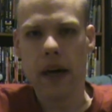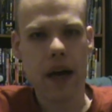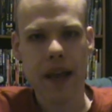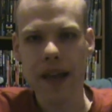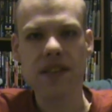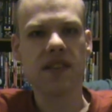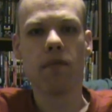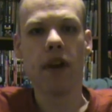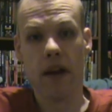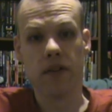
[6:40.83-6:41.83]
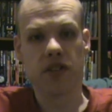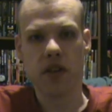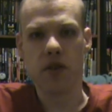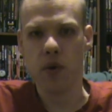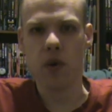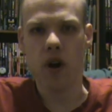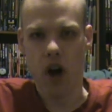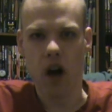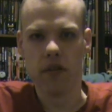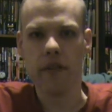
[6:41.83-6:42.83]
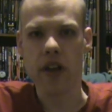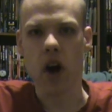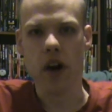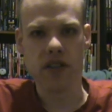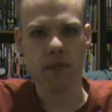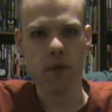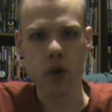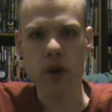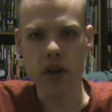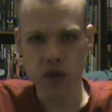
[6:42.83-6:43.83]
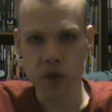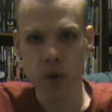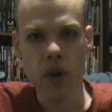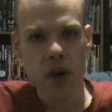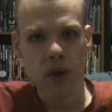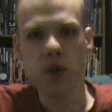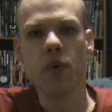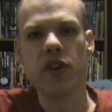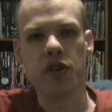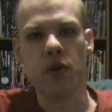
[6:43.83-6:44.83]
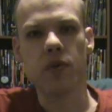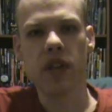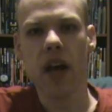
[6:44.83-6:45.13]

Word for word: uh, get someone else to do all of the art. Someone who can do two issues.